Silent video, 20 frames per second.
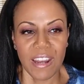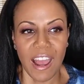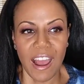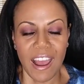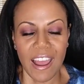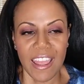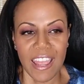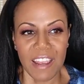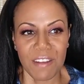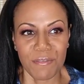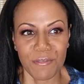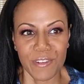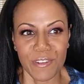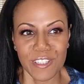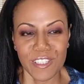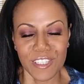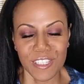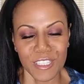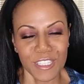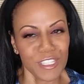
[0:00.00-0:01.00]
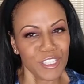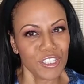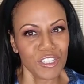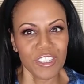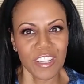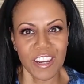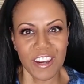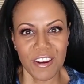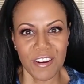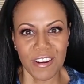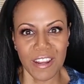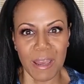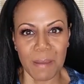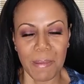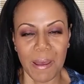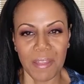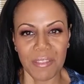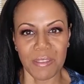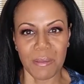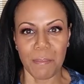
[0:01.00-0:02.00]
that I have recently shared
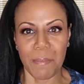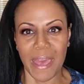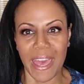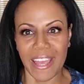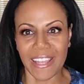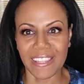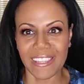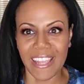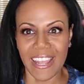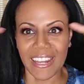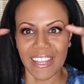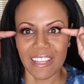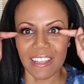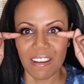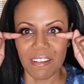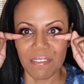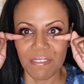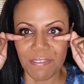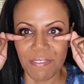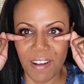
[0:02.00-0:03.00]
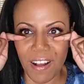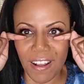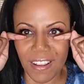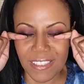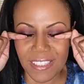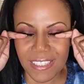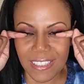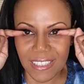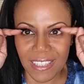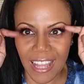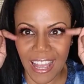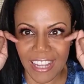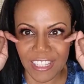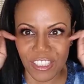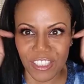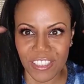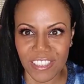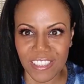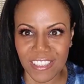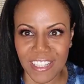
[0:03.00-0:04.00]
about the magnetic false
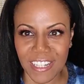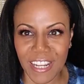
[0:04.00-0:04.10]
lashes,